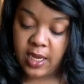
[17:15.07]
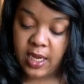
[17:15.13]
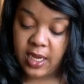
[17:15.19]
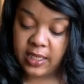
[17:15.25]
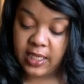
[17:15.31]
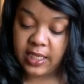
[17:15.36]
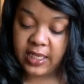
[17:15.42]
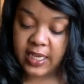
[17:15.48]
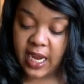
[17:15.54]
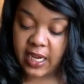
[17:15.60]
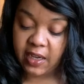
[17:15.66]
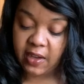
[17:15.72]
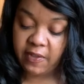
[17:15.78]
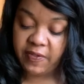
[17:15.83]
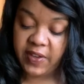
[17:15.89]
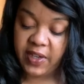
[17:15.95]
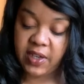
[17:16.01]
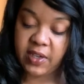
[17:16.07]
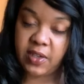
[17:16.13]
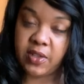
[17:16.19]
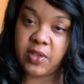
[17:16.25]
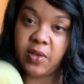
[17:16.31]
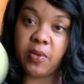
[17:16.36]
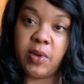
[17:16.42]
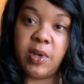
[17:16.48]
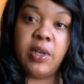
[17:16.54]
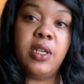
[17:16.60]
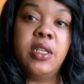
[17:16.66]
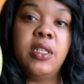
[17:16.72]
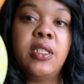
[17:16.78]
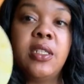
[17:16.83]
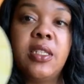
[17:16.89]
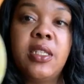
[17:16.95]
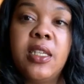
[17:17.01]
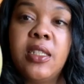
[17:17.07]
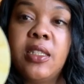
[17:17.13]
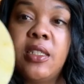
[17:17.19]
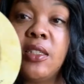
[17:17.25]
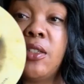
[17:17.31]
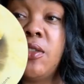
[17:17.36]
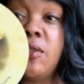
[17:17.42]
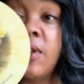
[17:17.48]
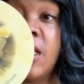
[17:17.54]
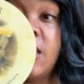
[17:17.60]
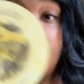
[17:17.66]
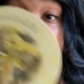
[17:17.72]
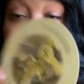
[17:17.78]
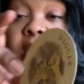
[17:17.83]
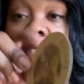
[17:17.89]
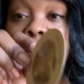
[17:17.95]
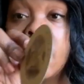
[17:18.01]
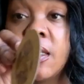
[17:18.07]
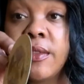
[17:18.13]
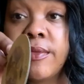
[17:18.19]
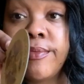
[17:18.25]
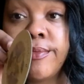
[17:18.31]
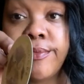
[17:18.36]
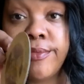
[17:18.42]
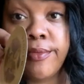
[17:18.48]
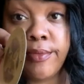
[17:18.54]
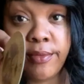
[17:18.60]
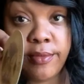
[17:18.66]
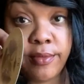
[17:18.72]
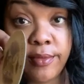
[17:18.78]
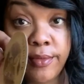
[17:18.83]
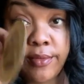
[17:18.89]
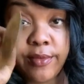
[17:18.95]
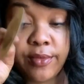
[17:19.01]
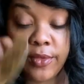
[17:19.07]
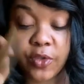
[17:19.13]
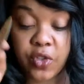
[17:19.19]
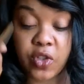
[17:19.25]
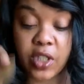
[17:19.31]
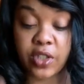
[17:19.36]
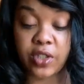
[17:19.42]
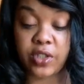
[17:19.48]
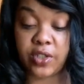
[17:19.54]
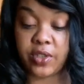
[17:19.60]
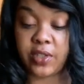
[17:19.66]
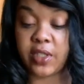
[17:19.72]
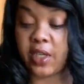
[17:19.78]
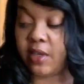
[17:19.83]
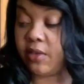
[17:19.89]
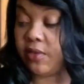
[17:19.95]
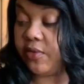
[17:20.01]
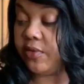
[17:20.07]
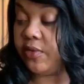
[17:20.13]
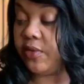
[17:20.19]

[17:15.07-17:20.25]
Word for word: And then dagger, fears, worries, intense situations. Trust yourself.